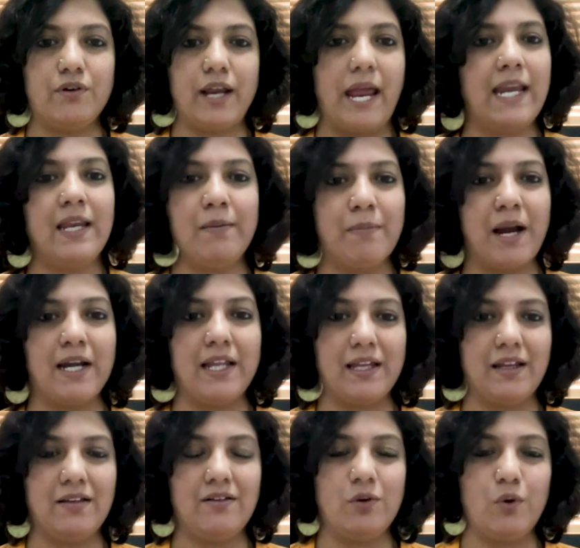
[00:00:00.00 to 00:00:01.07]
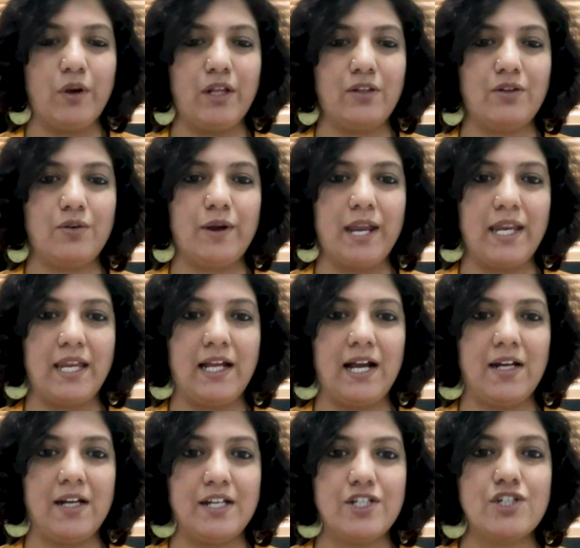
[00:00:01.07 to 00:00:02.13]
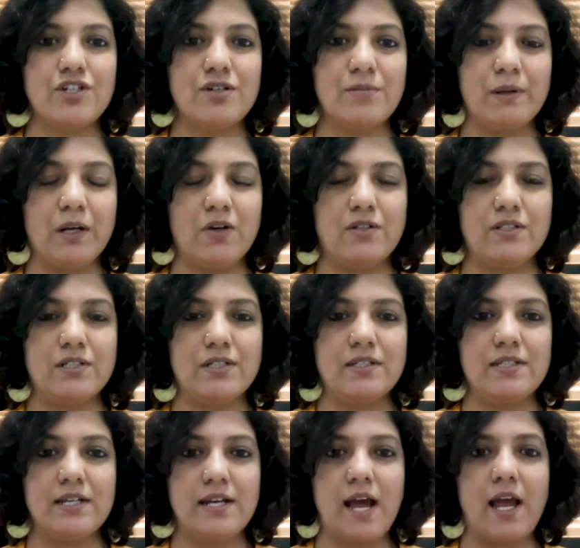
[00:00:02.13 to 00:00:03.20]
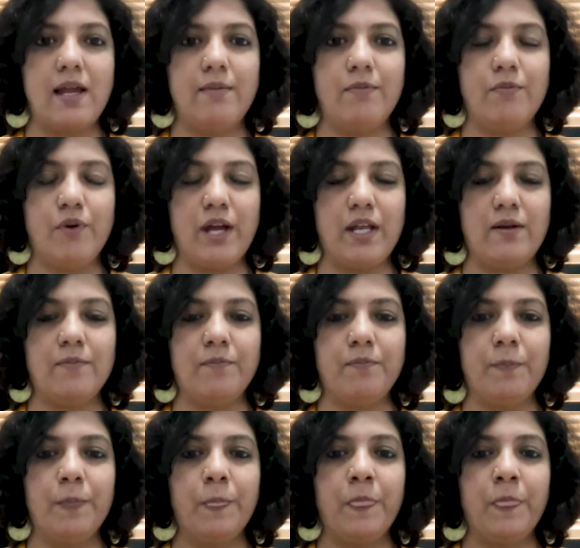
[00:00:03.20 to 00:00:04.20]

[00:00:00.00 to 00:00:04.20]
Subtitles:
anybody going through any condition, because it is a time when,